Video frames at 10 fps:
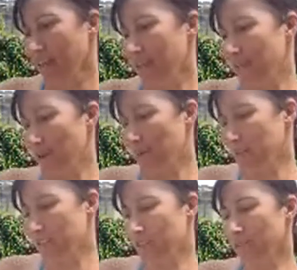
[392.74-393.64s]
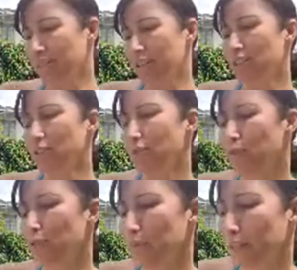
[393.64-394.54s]
The fabric's generally
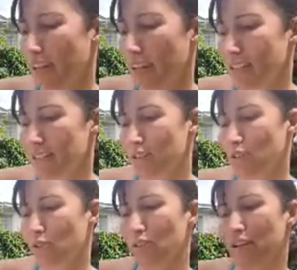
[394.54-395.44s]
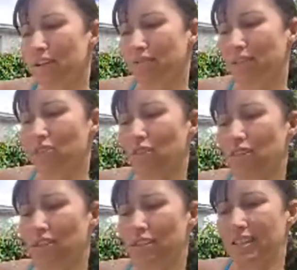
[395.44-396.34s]
uniform, occasionally short lines of extra
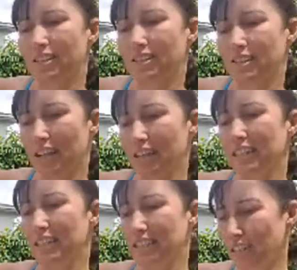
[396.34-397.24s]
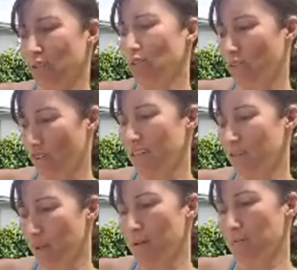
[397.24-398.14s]
thick stainless steel threads
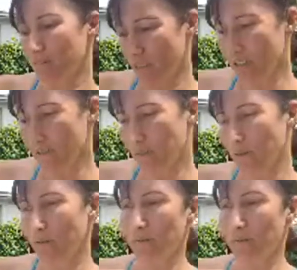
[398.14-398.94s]
may be visible,